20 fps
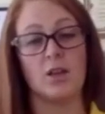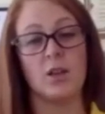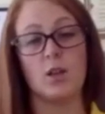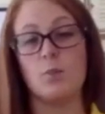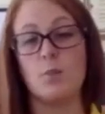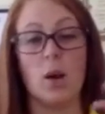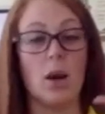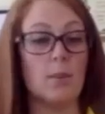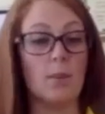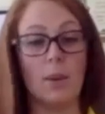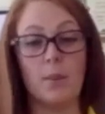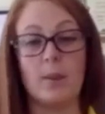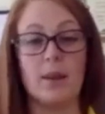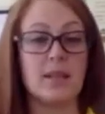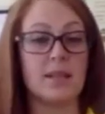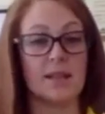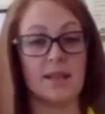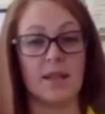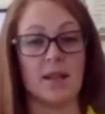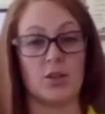you might bump
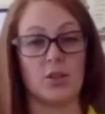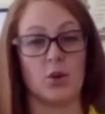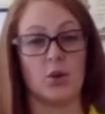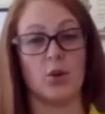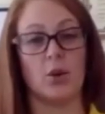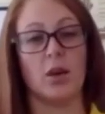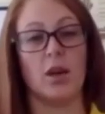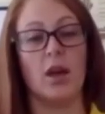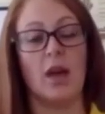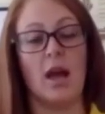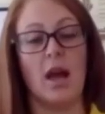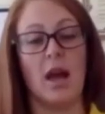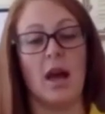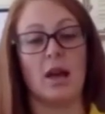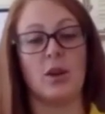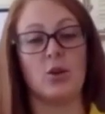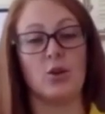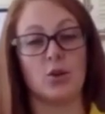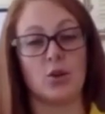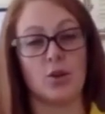into that dog,
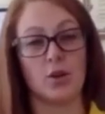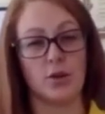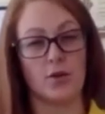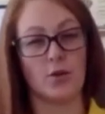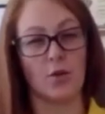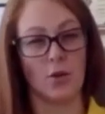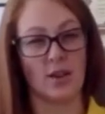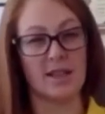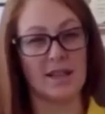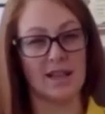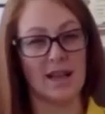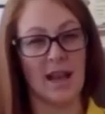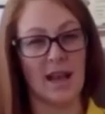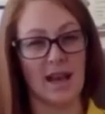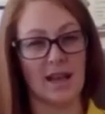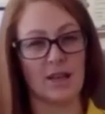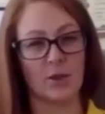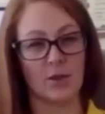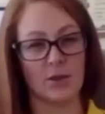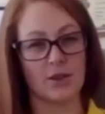and your dogs have already
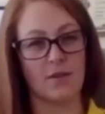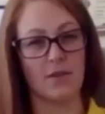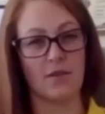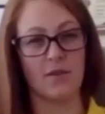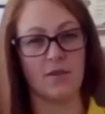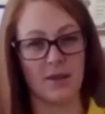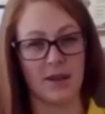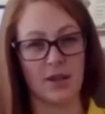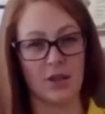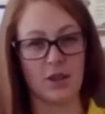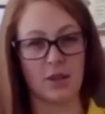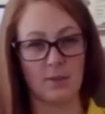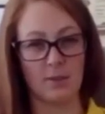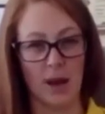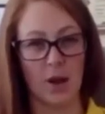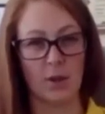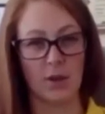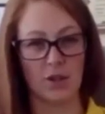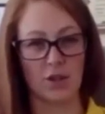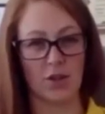gained lots of information
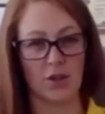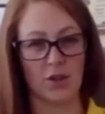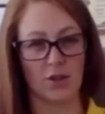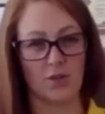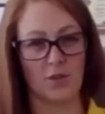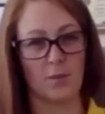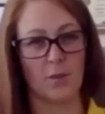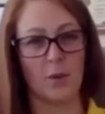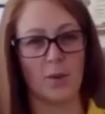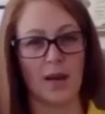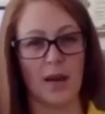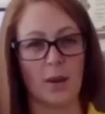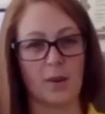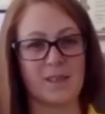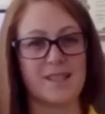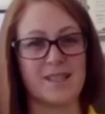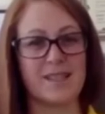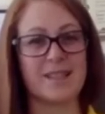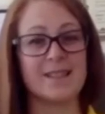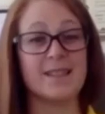about each other from you
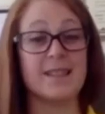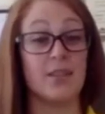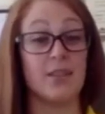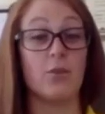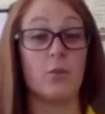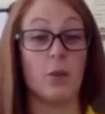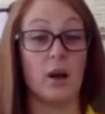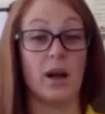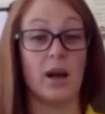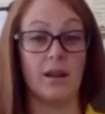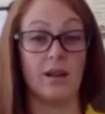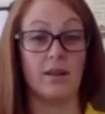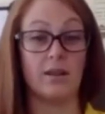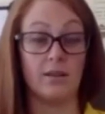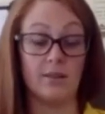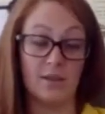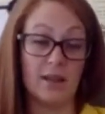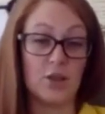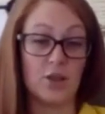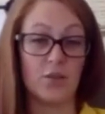allowing to sniff where
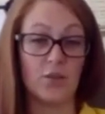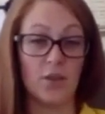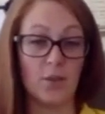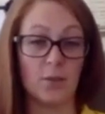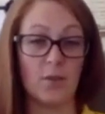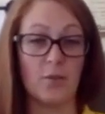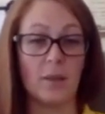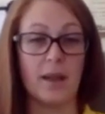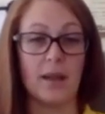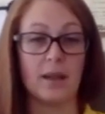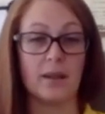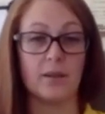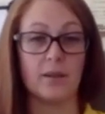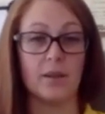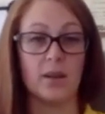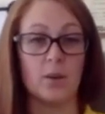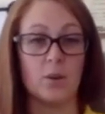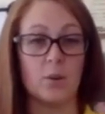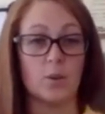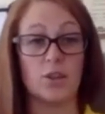each of them have
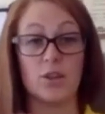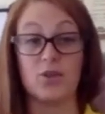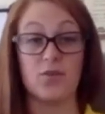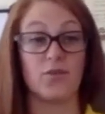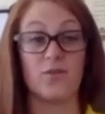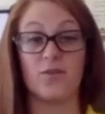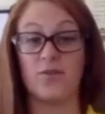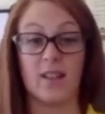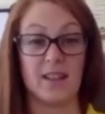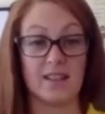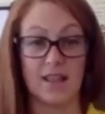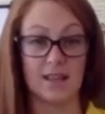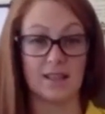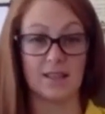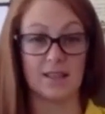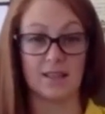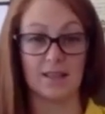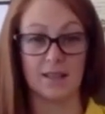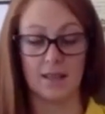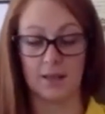been, which is
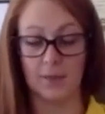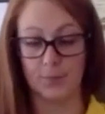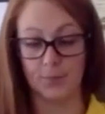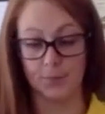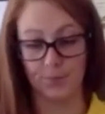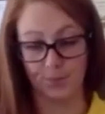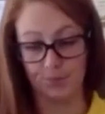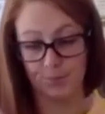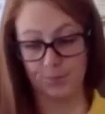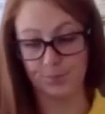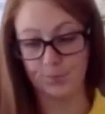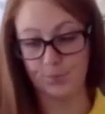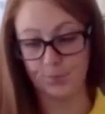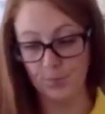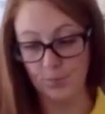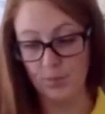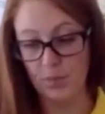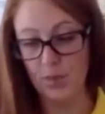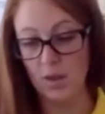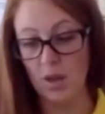fantastic.
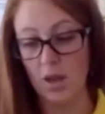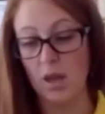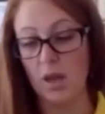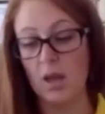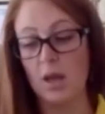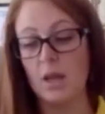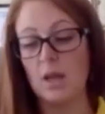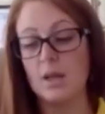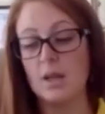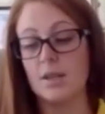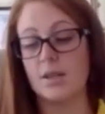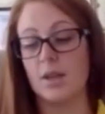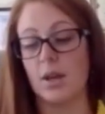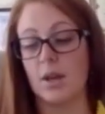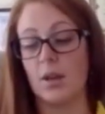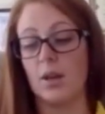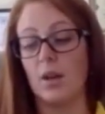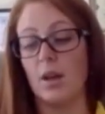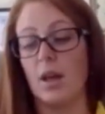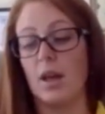
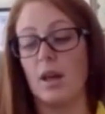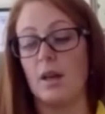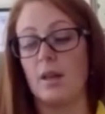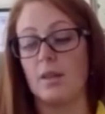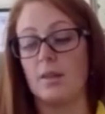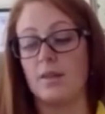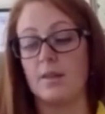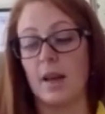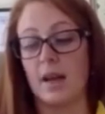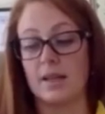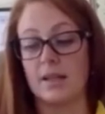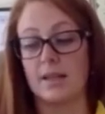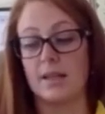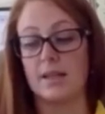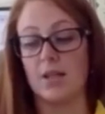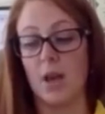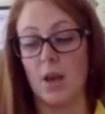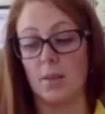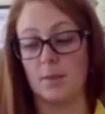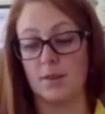So
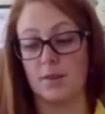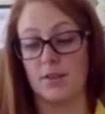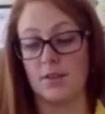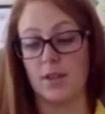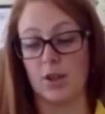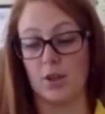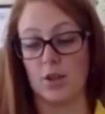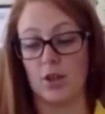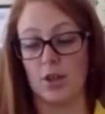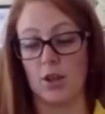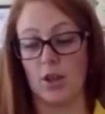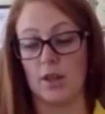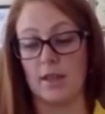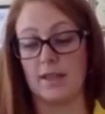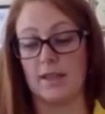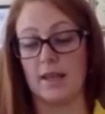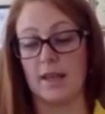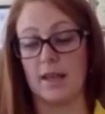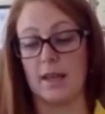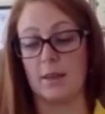that's in terms of
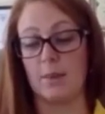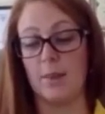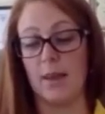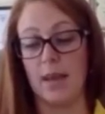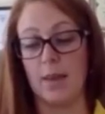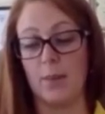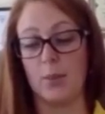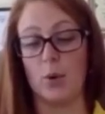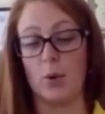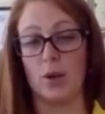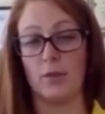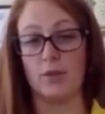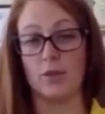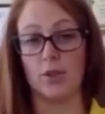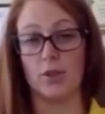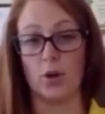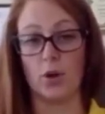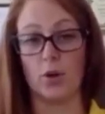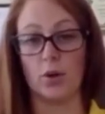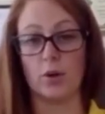socialising people and
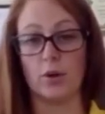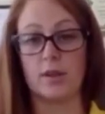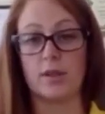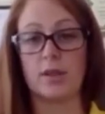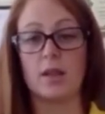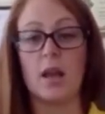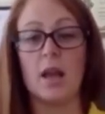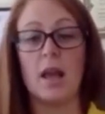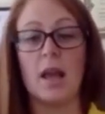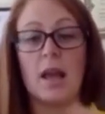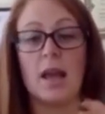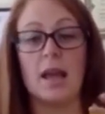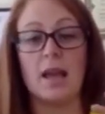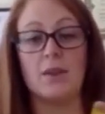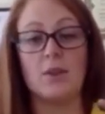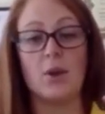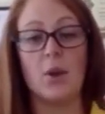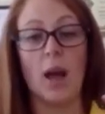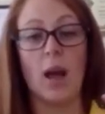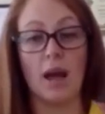other dogs.
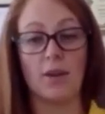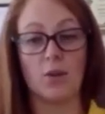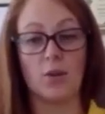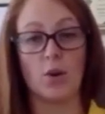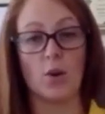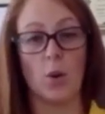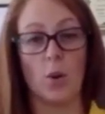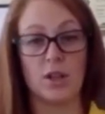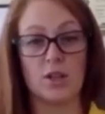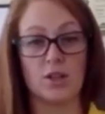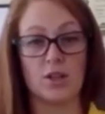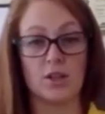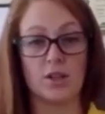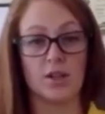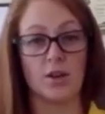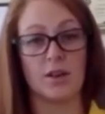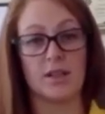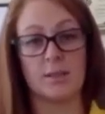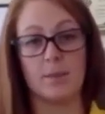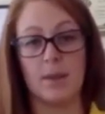If you have got
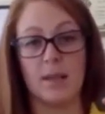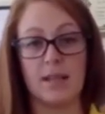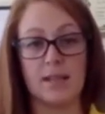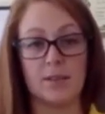questions, guys,